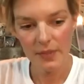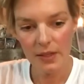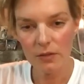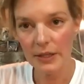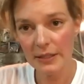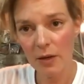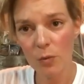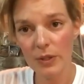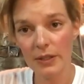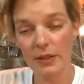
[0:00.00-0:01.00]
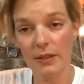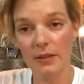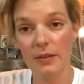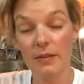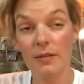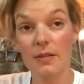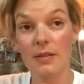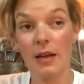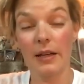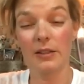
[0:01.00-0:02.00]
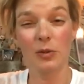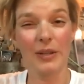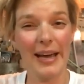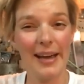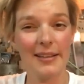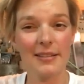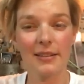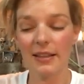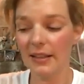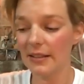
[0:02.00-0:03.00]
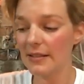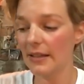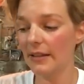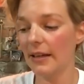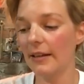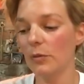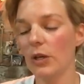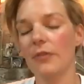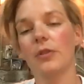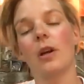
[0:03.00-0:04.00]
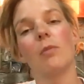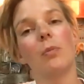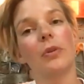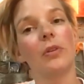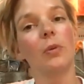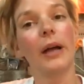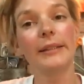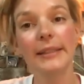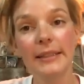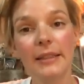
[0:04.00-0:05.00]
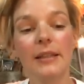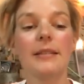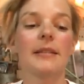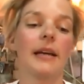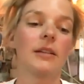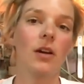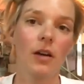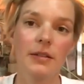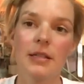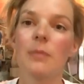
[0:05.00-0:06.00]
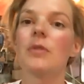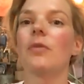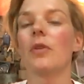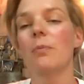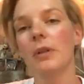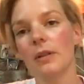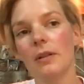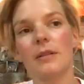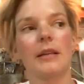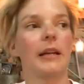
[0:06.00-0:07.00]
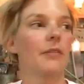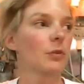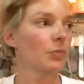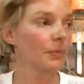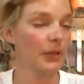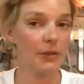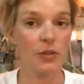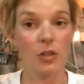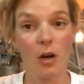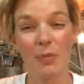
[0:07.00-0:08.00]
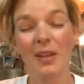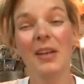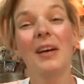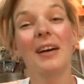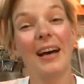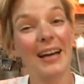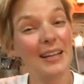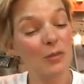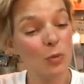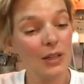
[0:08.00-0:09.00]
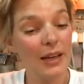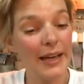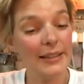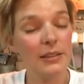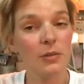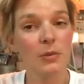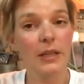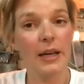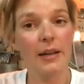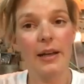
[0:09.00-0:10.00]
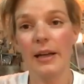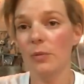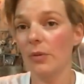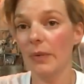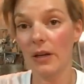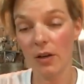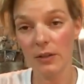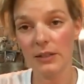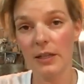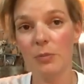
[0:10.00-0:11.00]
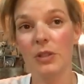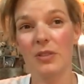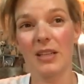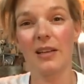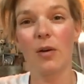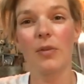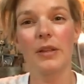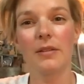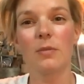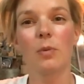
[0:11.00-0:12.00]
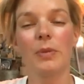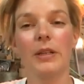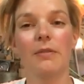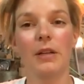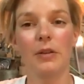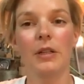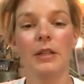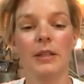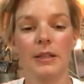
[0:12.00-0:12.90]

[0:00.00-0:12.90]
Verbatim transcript: right now we are starting to cast kids, and then we have to come up with new ideas and concepts for the builds and have to prepare the shop. I would like to get ahead with my content because I know that this will be a very...